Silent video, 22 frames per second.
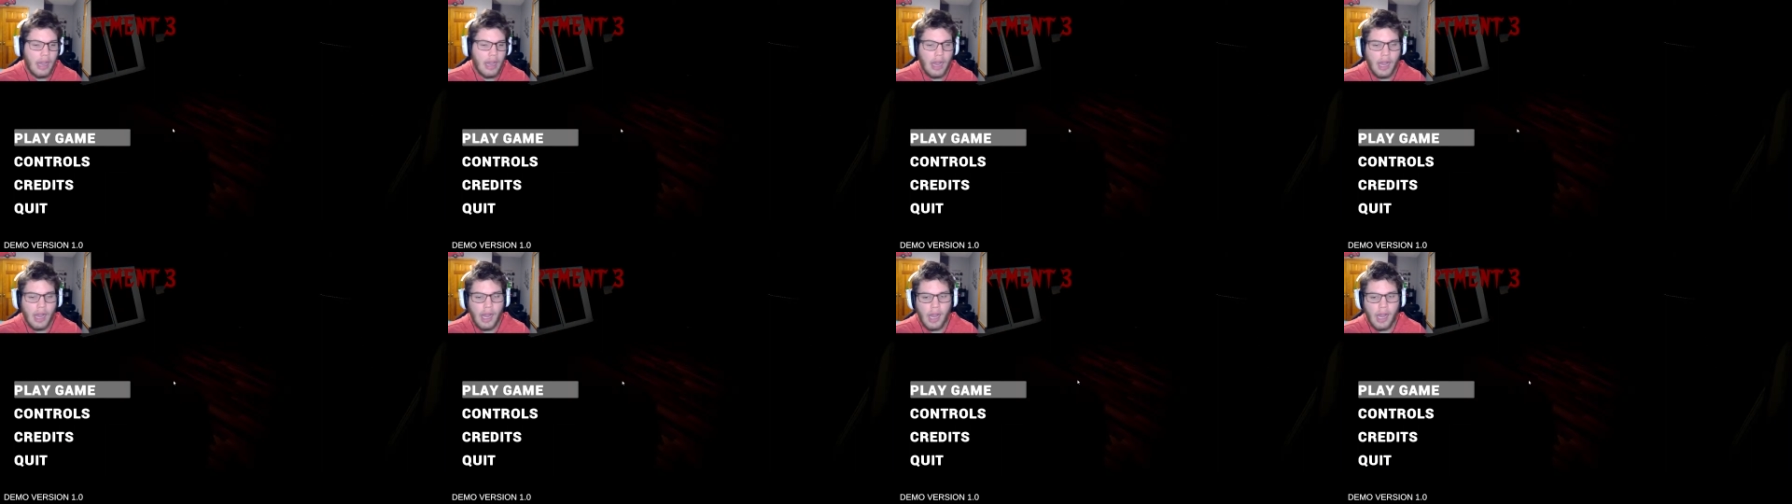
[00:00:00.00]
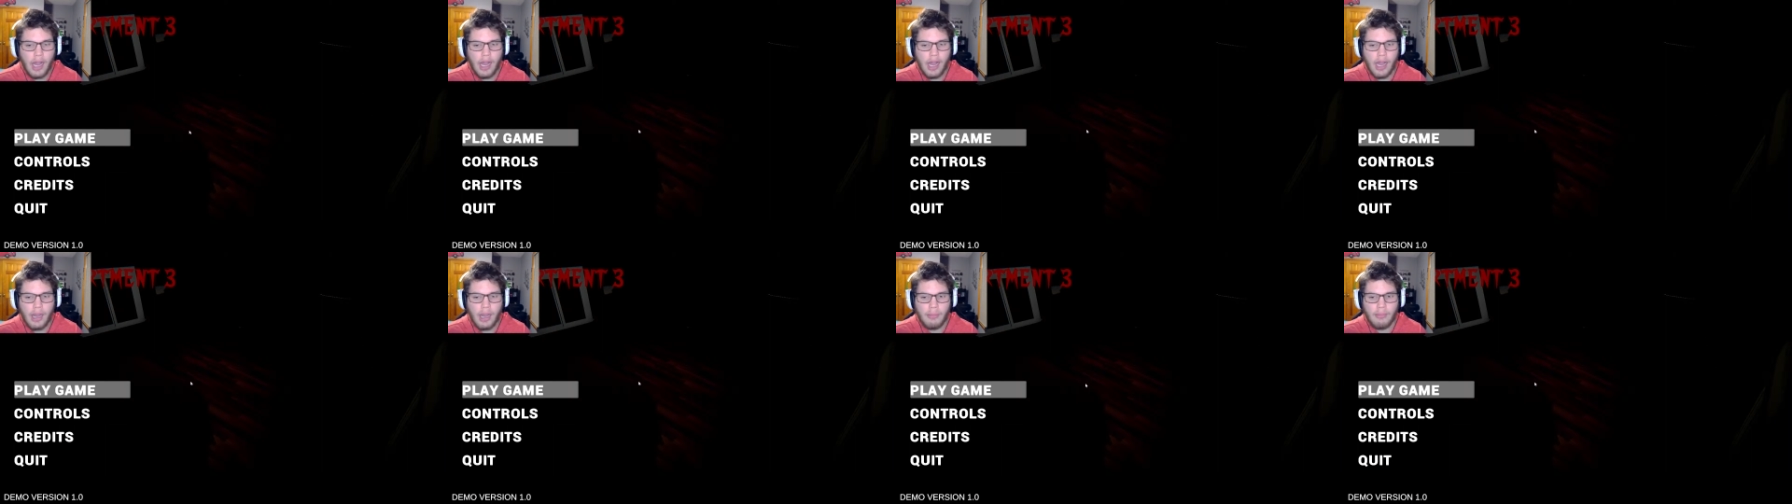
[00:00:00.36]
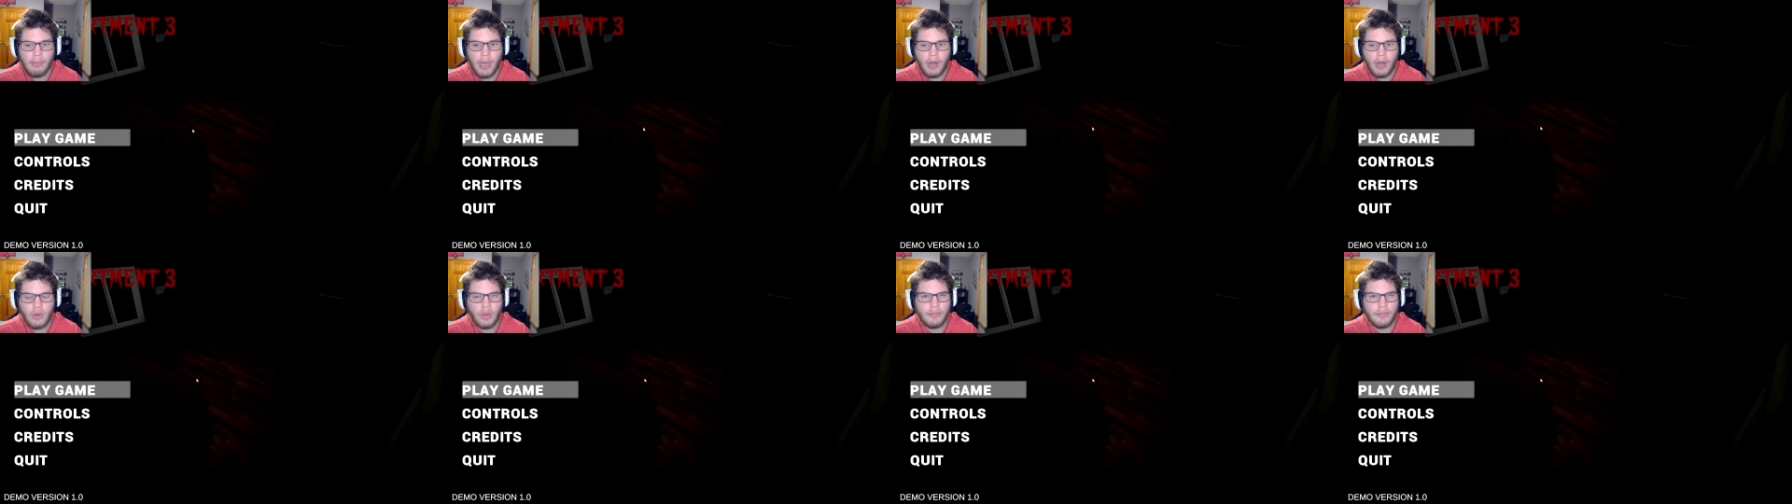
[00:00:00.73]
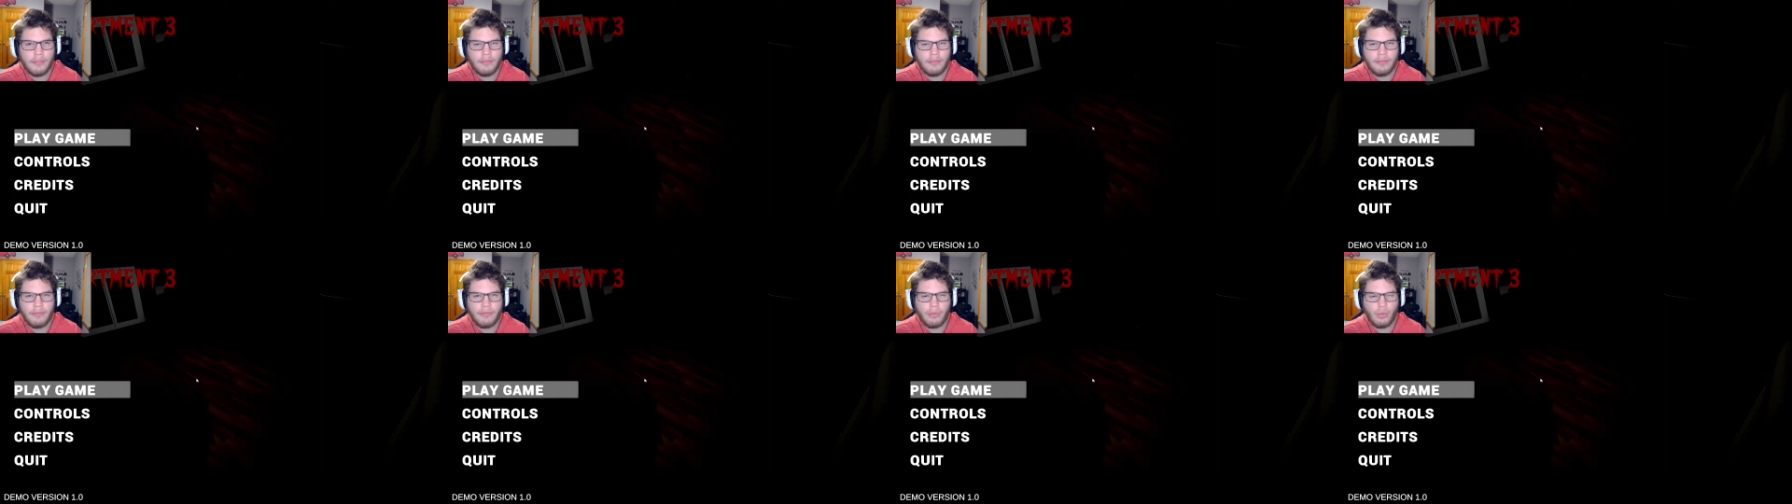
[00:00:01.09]
Um, I don't know if the
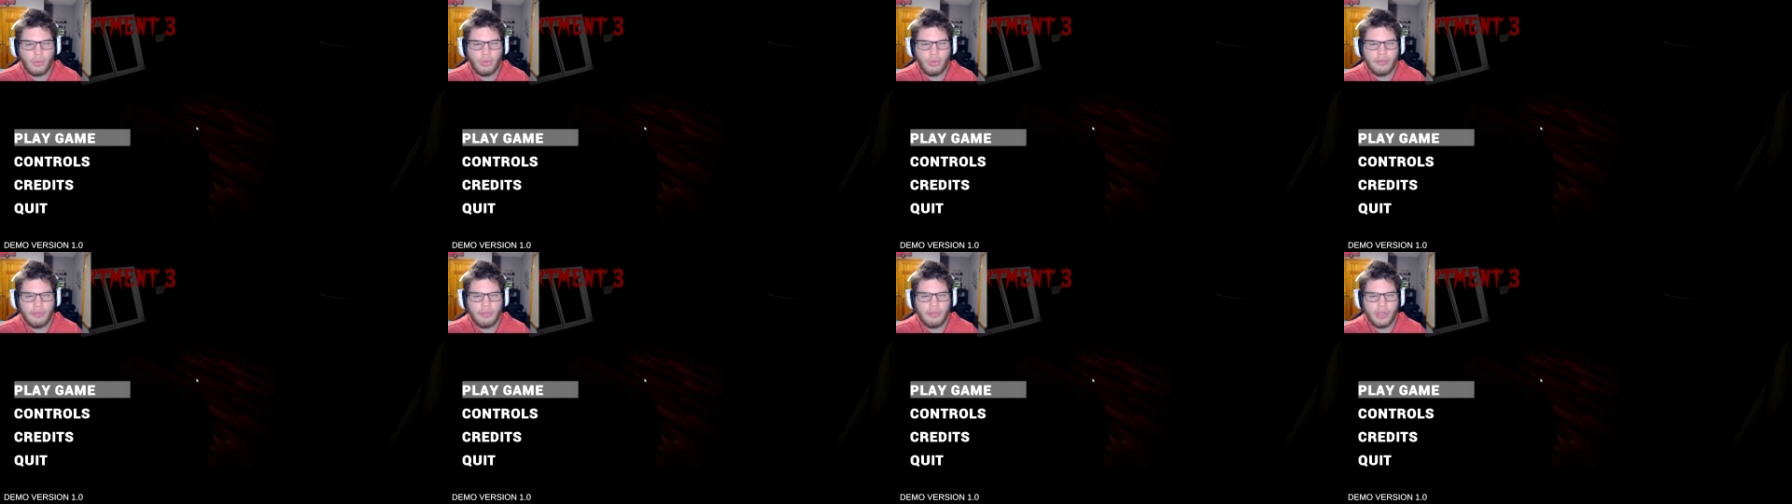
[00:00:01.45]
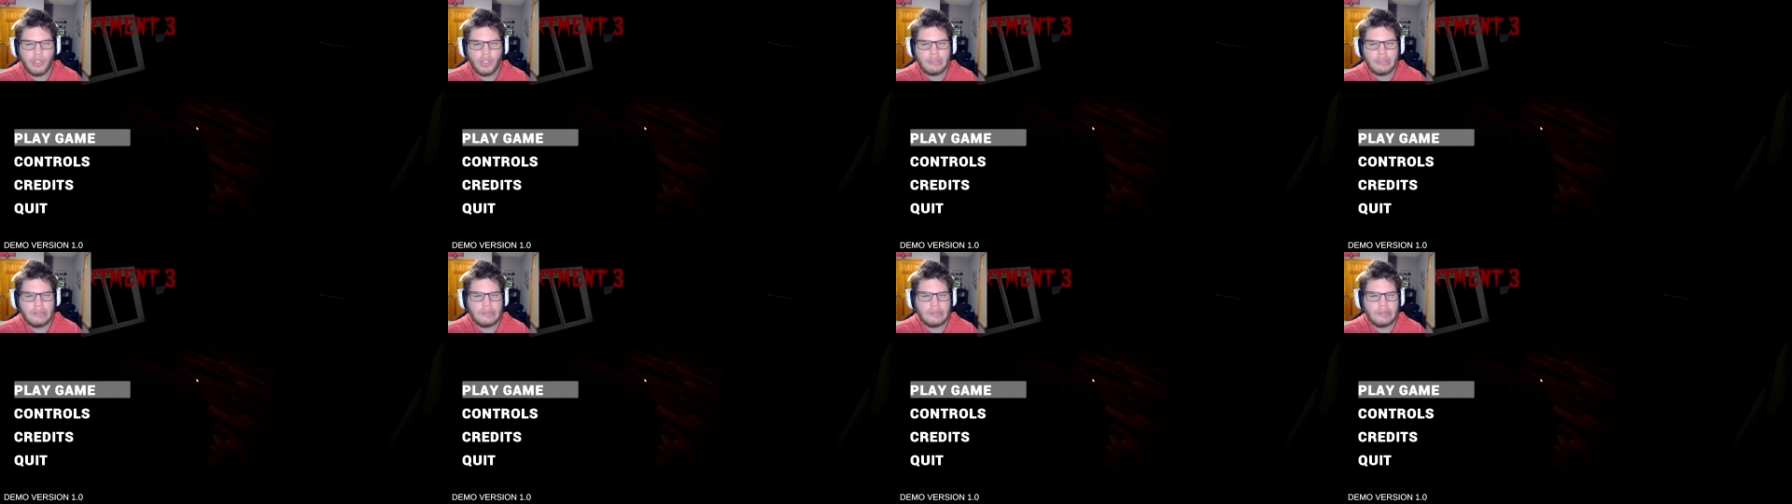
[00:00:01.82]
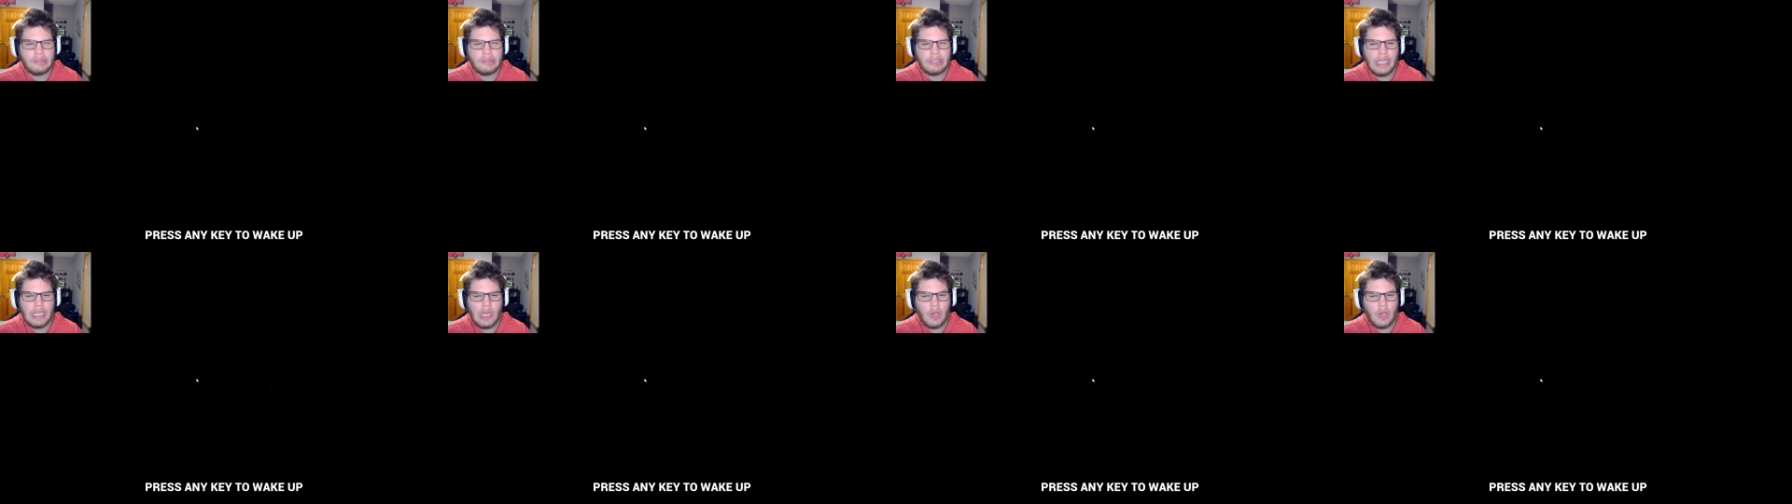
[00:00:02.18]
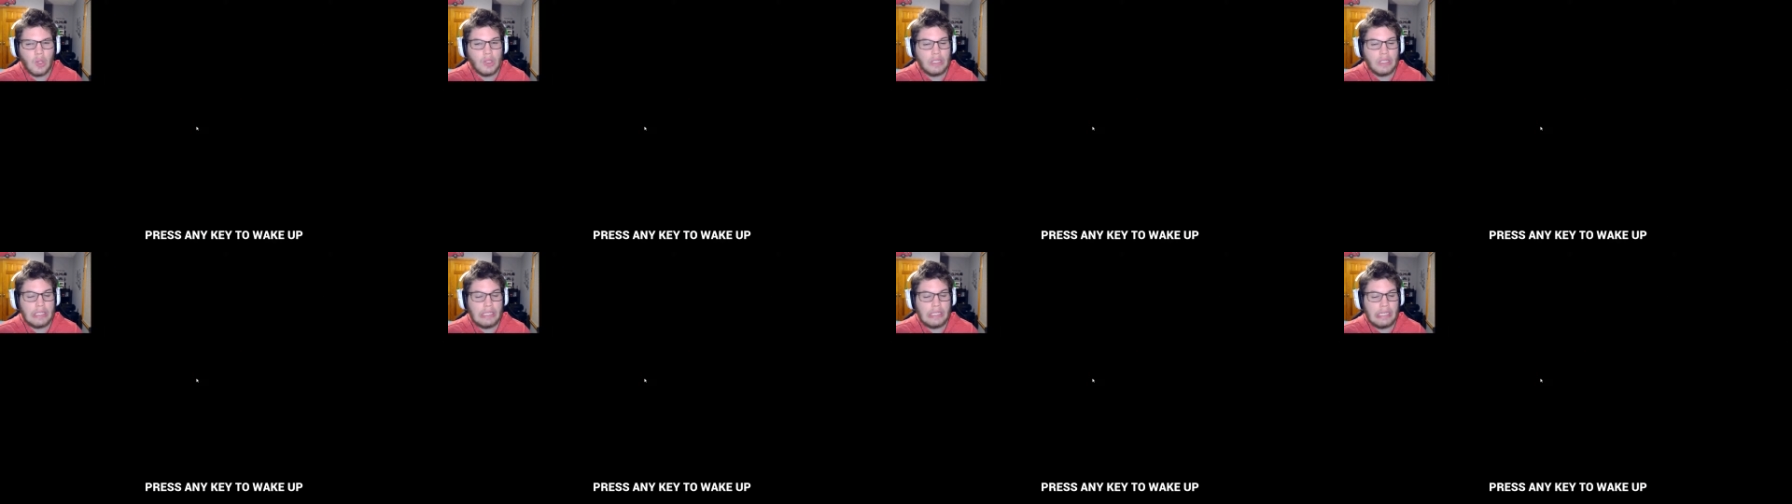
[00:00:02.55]
full version's out
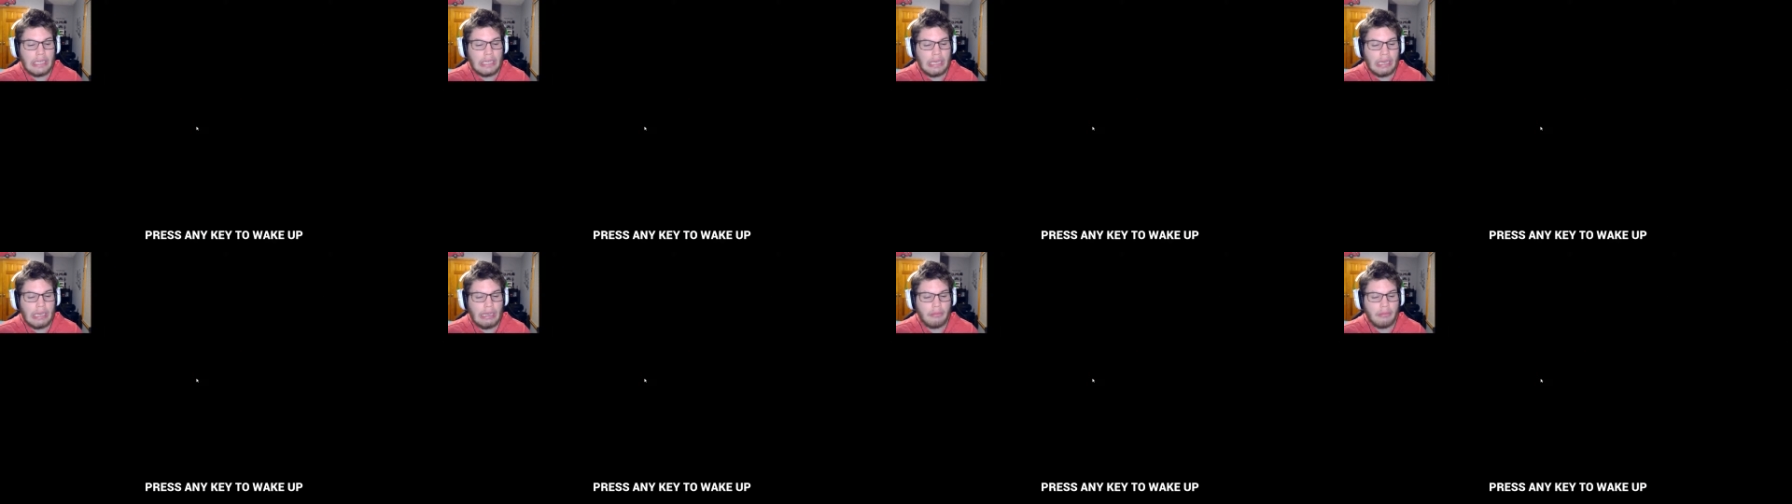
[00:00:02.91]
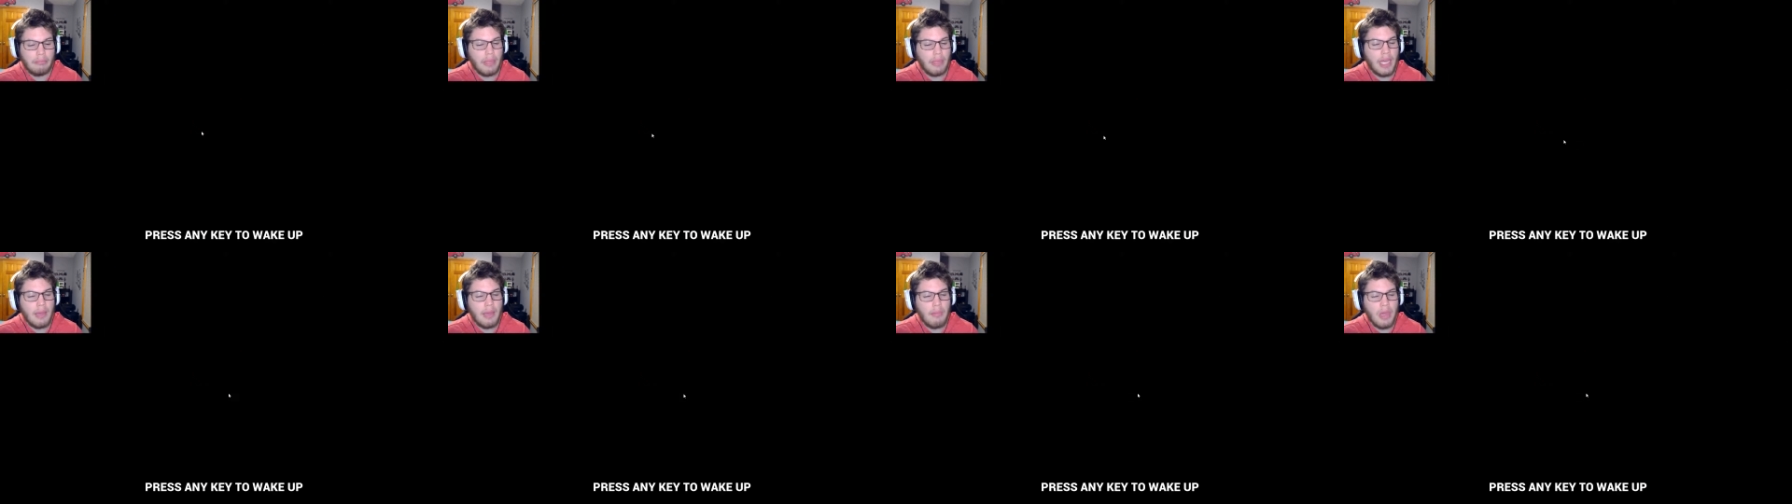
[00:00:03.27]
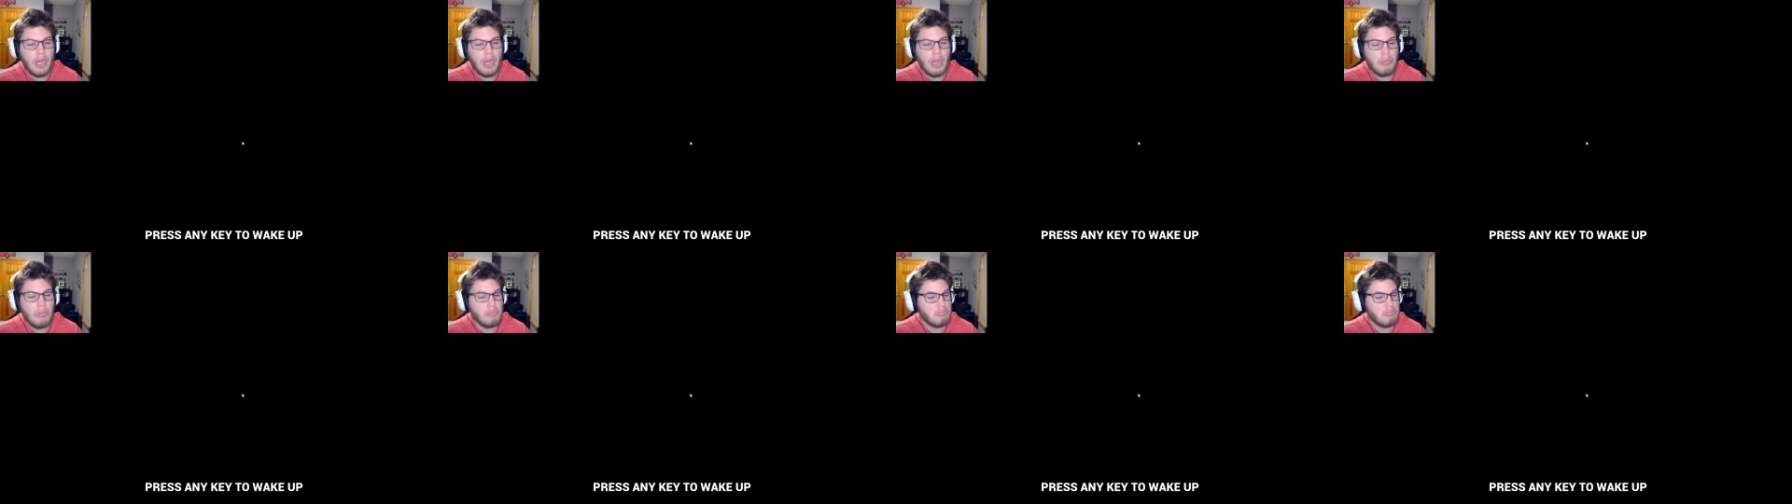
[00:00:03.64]
yet, maybe?